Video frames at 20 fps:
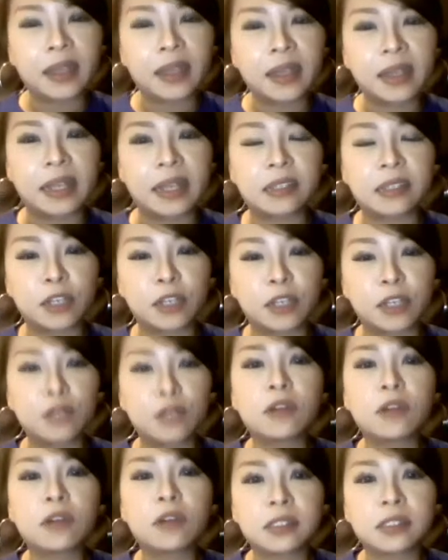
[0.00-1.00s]
It's a new
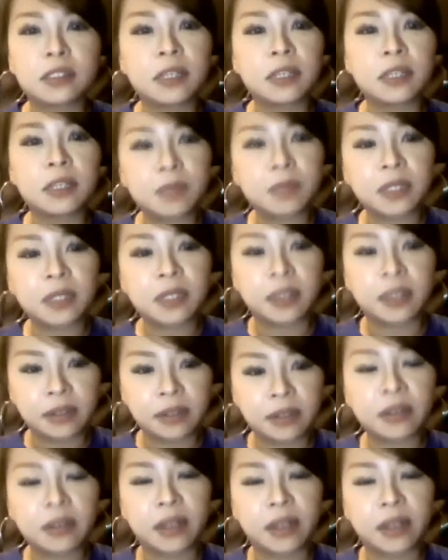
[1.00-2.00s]
concept
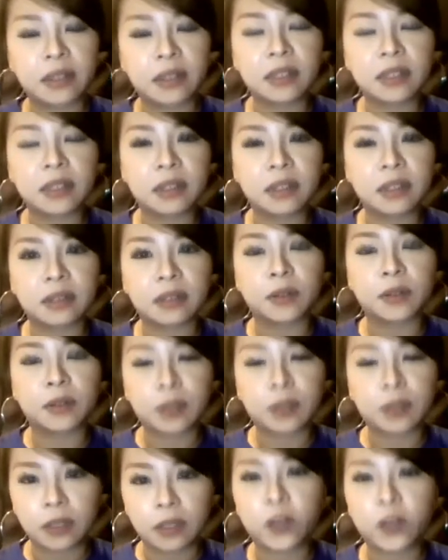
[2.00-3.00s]
here, and I think uh,
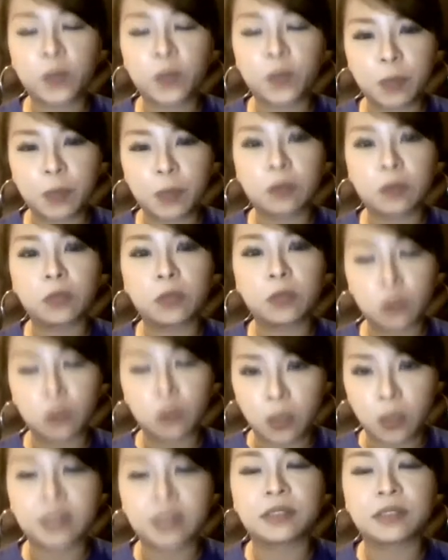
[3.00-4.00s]
a lot of people would
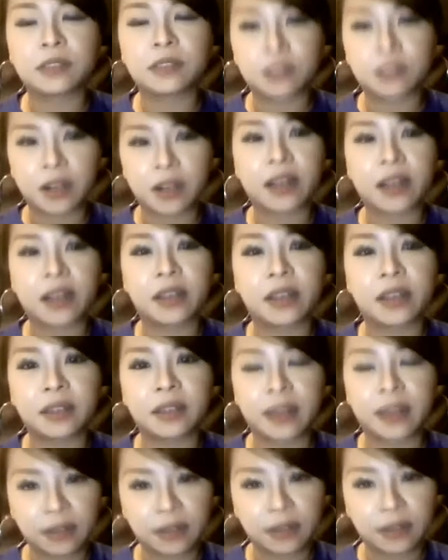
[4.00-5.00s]
want to try
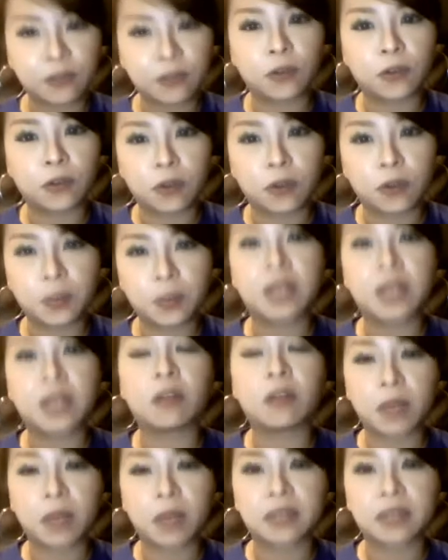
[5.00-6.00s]
that for
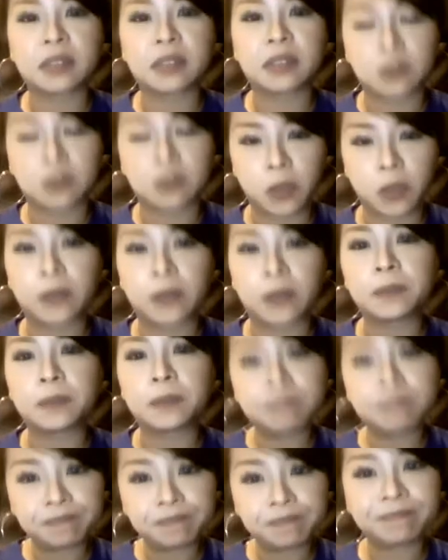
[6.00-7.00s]
Peacock Bass as well.
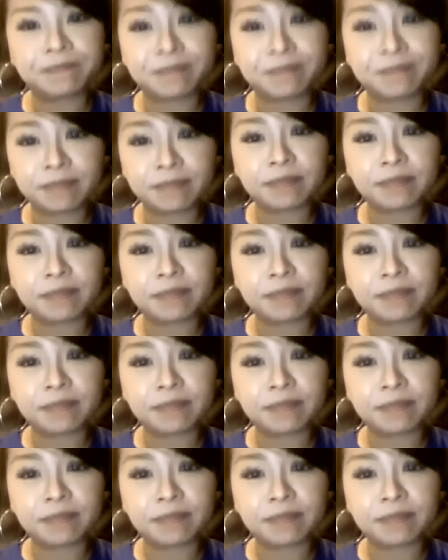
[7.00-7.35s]
Mm.